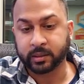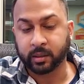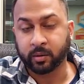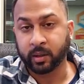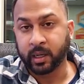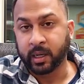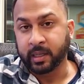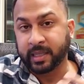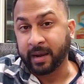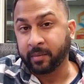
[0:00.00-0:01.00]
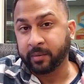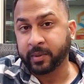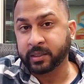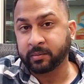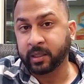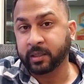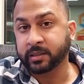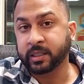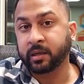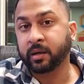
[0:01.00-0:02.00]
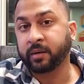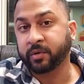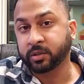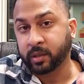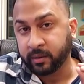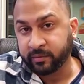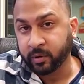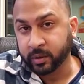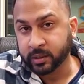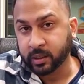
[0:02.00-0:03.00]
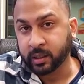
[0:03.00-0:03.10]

So that might be something to consider if you're trying to focus